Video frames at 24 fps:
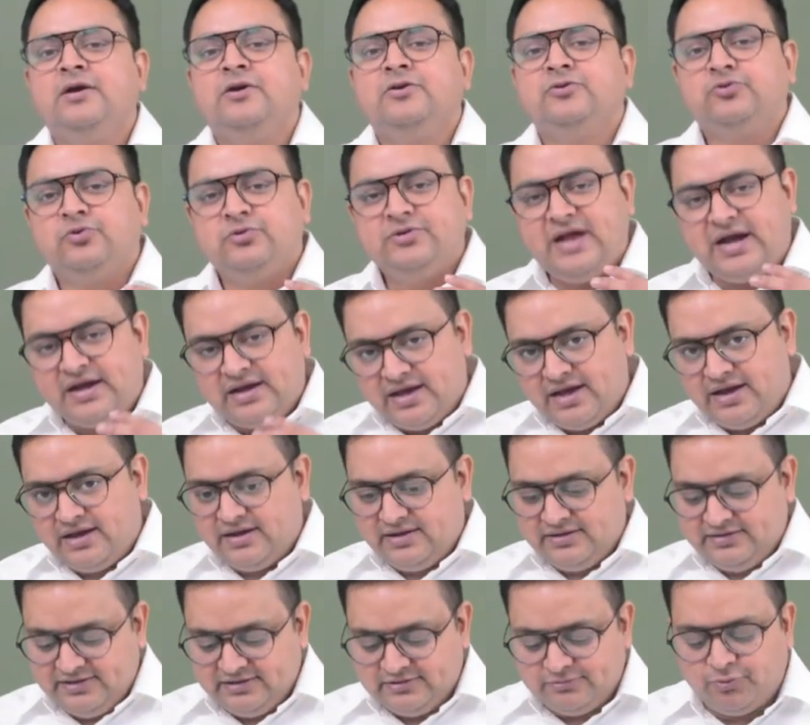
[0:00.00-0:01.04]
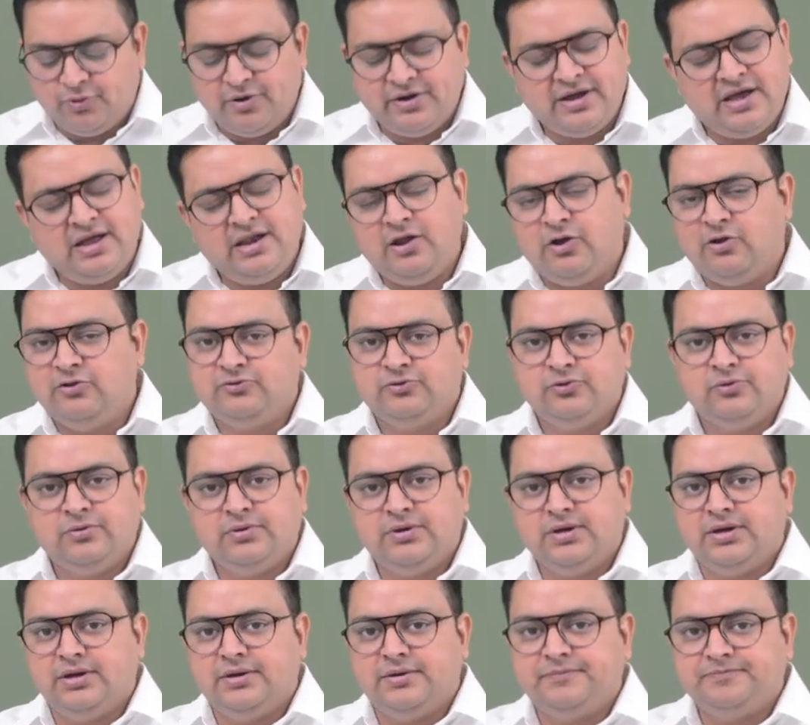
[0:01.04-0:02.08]
So that at this point, I'll
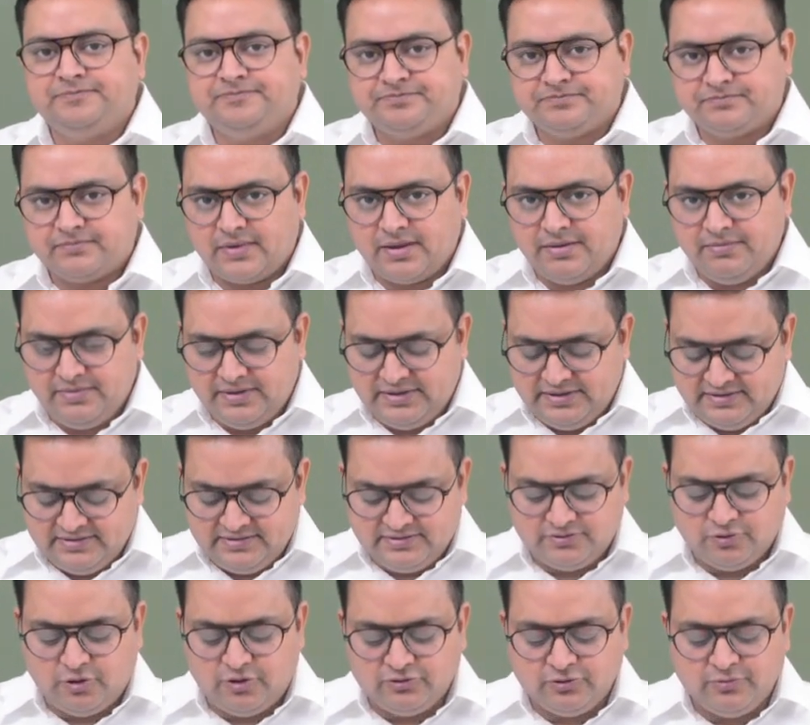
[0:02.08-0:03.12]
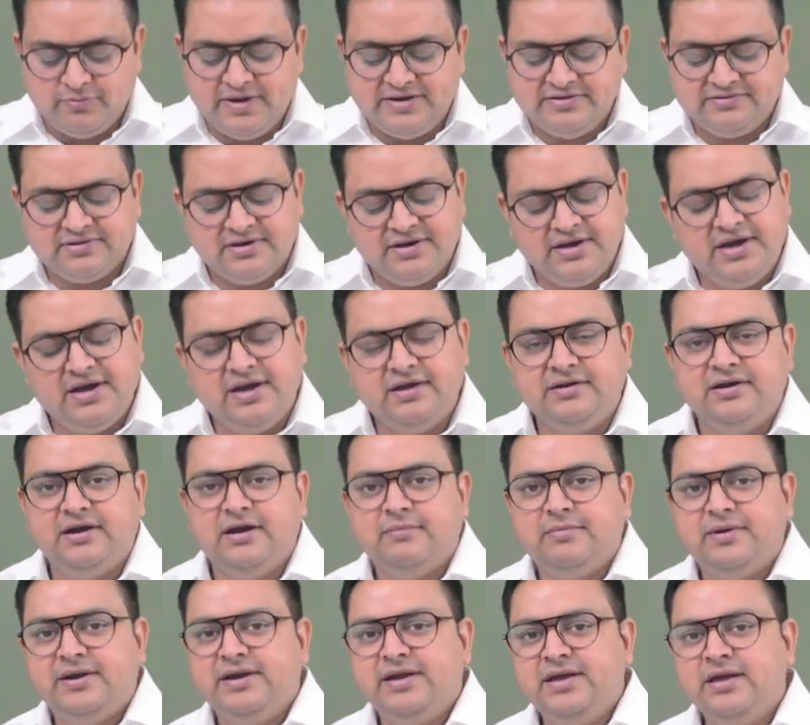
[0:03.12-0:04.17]
also, it's also mentioned in
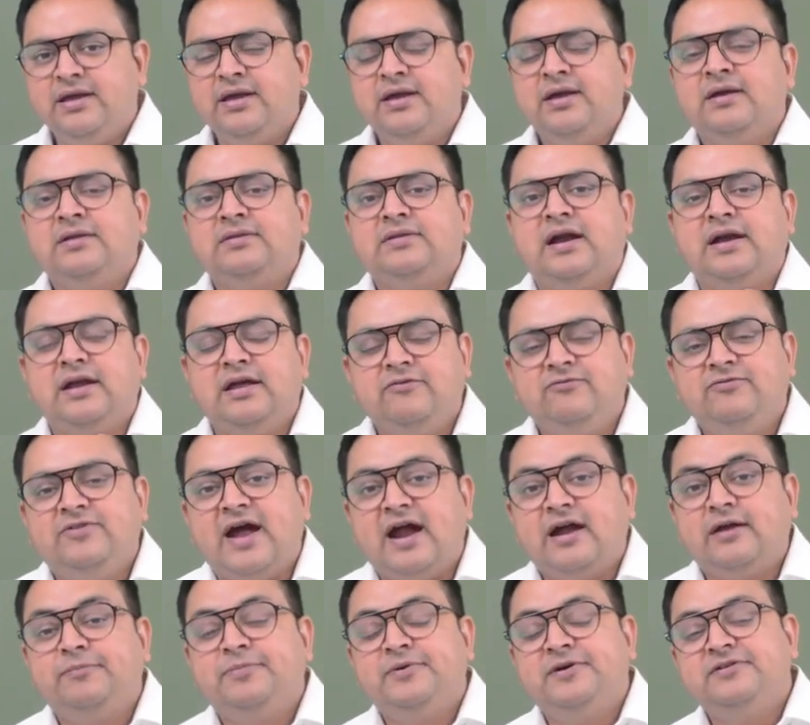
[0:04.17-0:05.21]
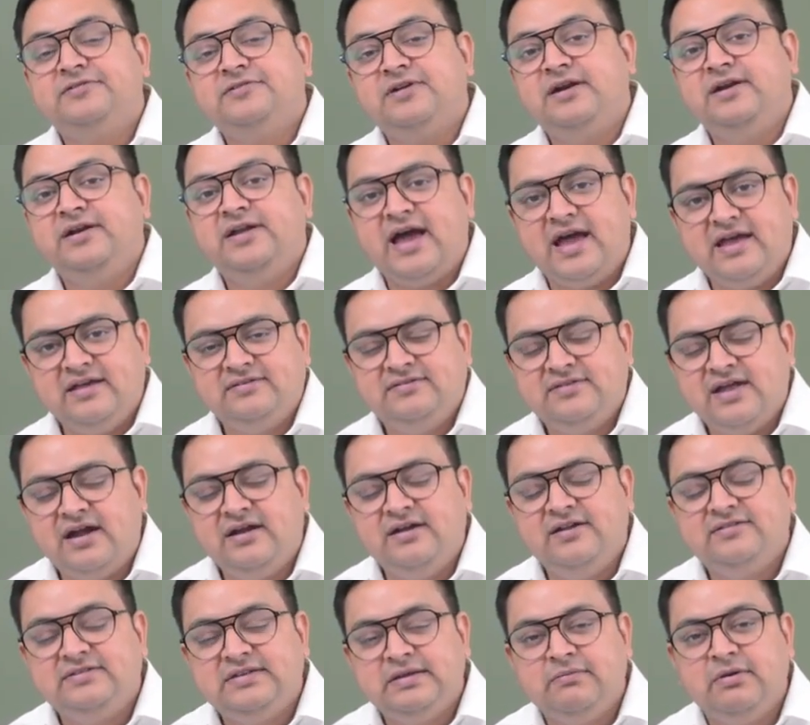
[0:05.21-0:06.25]
80DD, that if that person dies, that
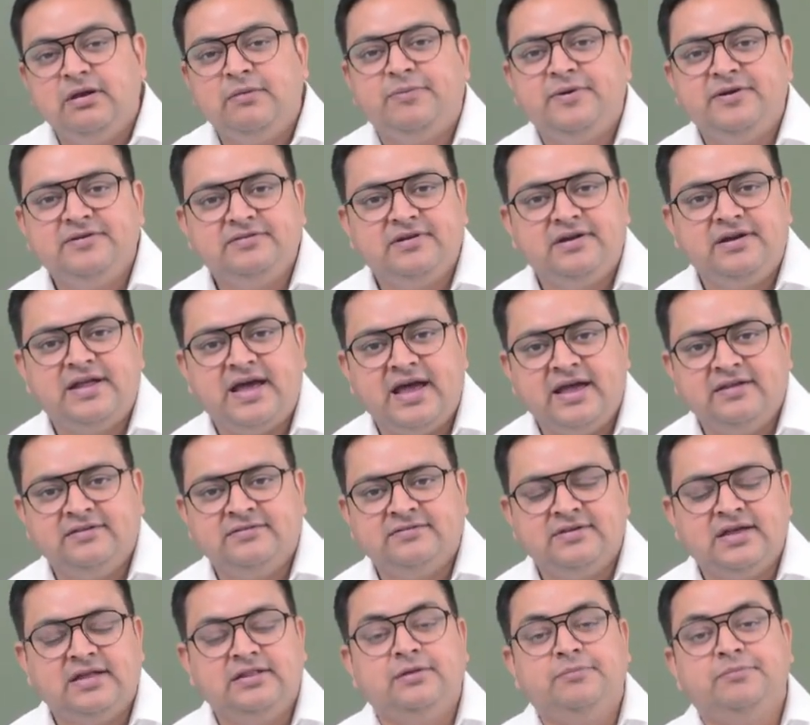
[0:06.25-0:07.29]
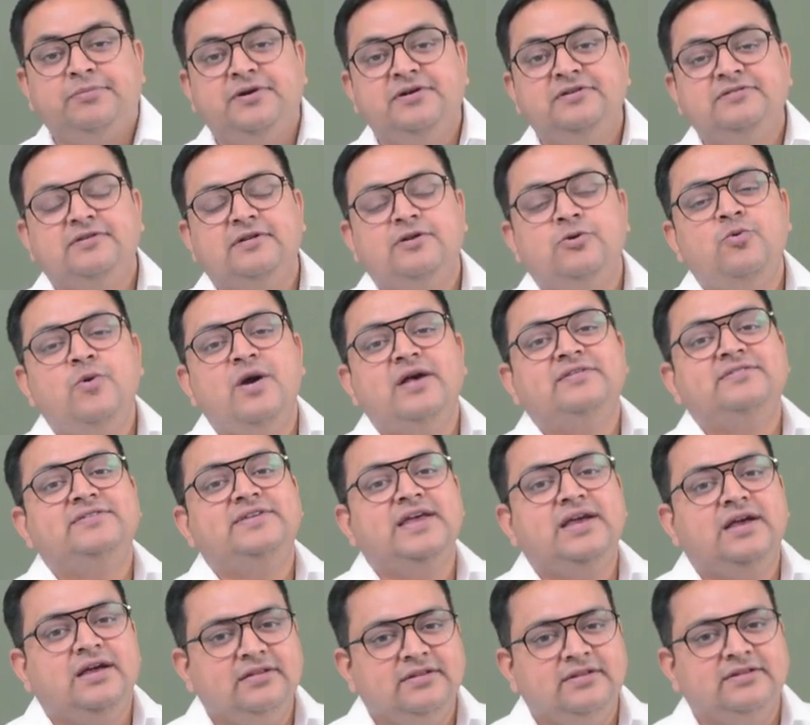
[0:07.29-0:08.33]
disabled person dies, and the person who has
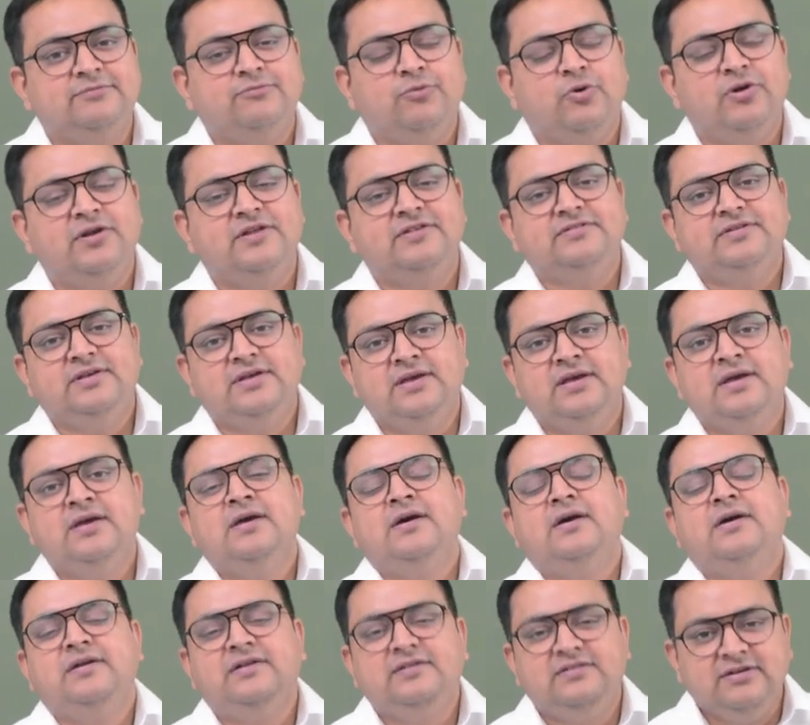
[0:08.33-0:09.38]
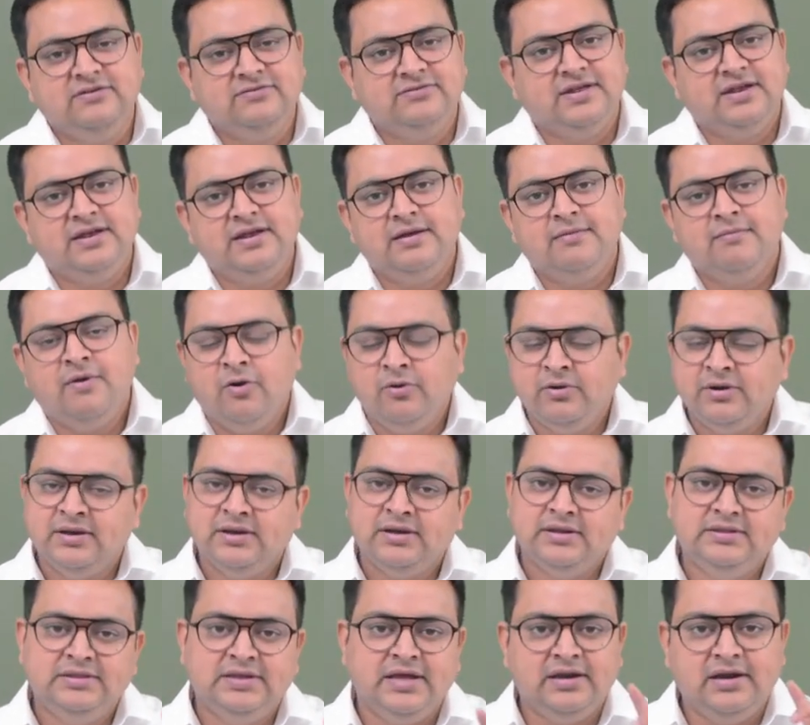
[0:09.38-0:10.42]
taken this policy receives any amount,
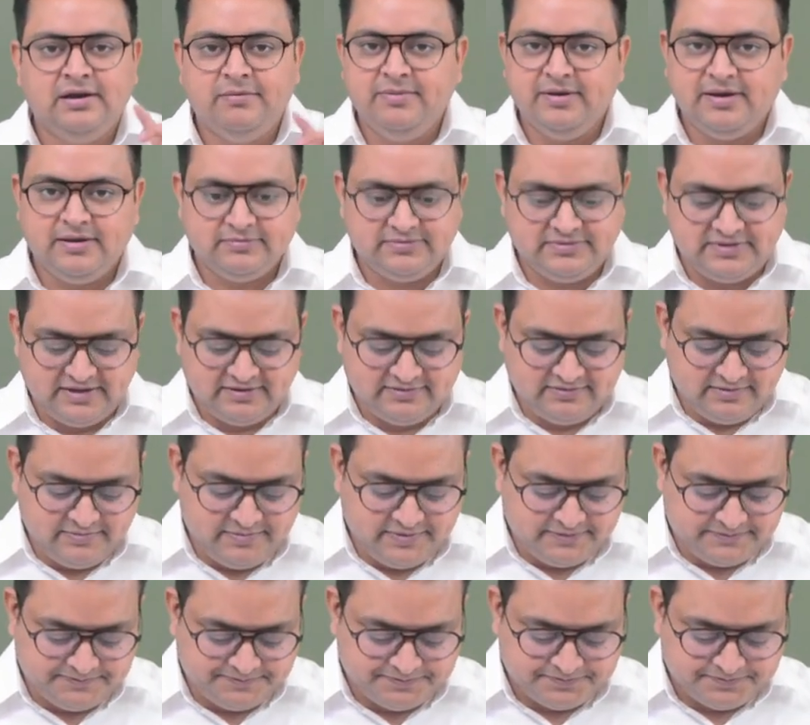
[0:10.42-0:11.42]
then it becomes taxable.